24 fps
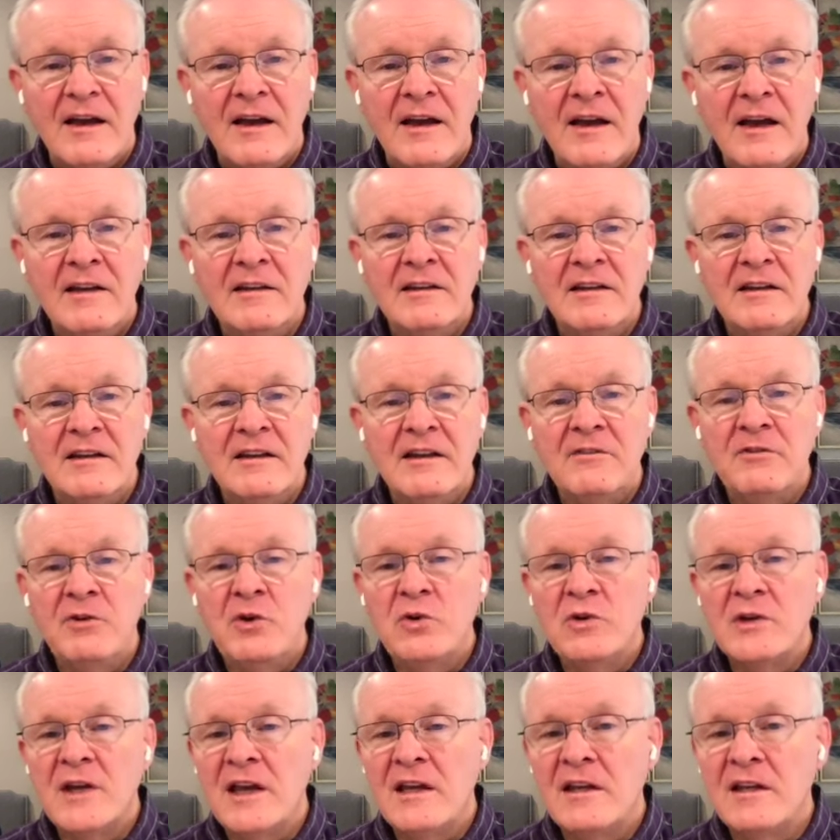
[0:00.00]
And if you
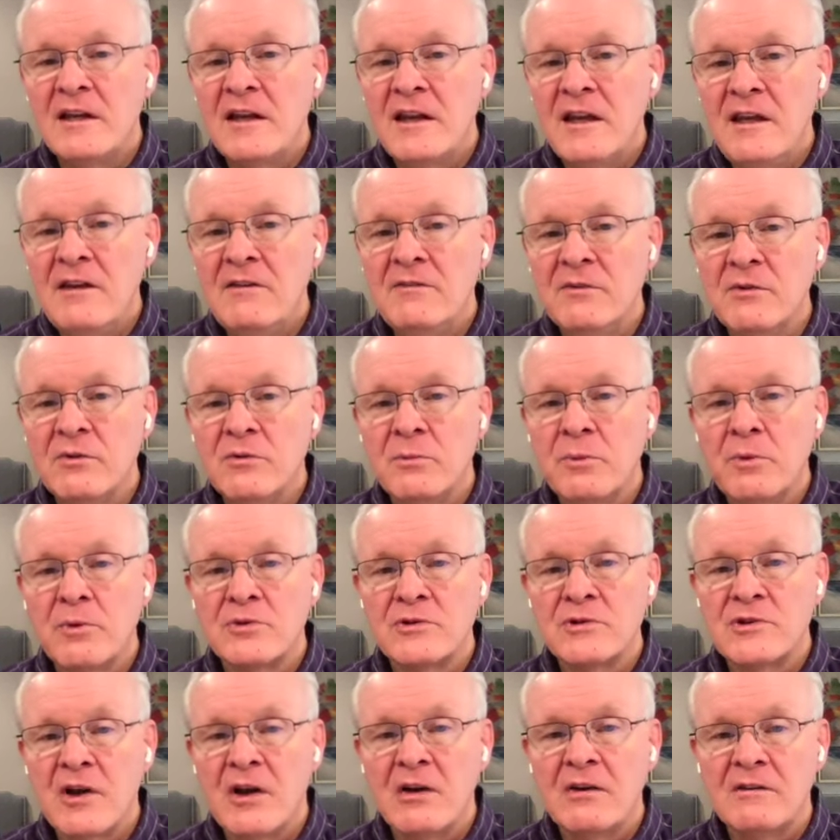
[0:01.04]
take evil
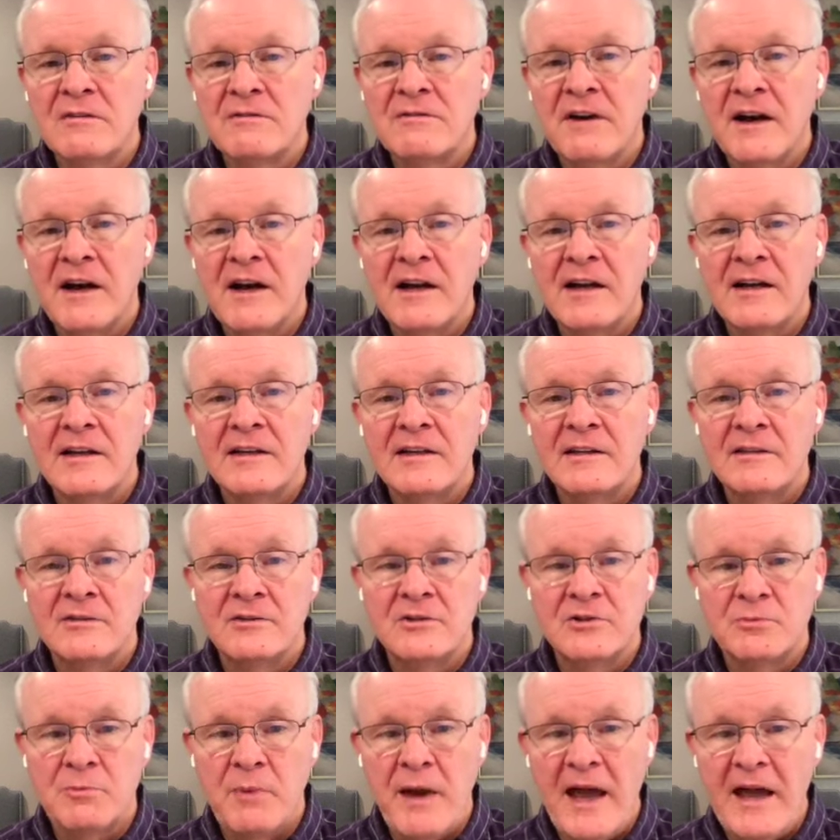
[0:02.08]
personified in
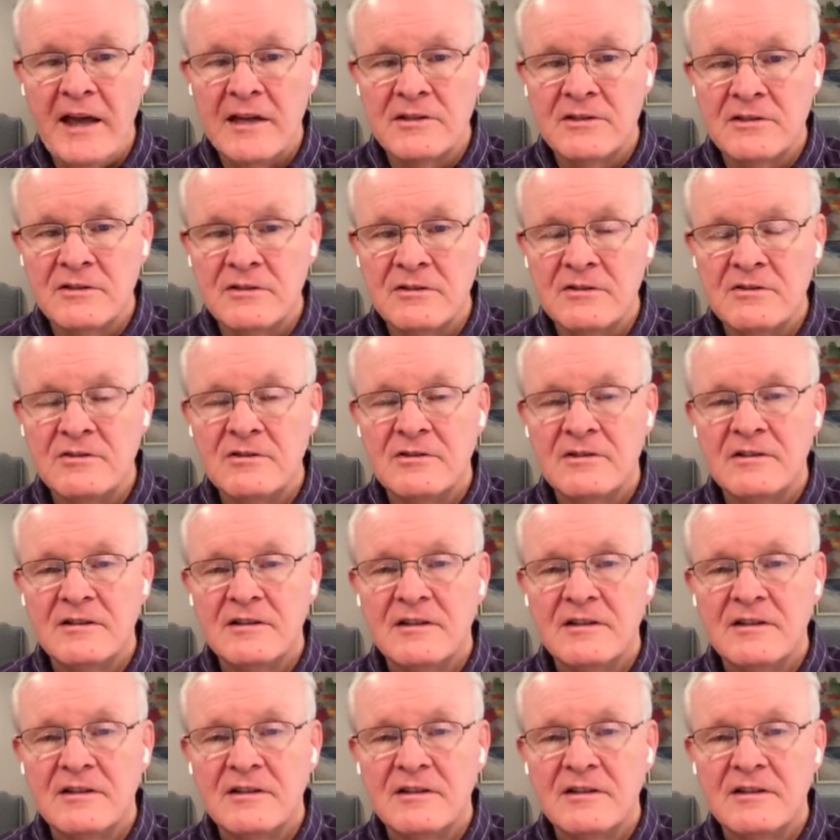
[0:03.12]
this passage,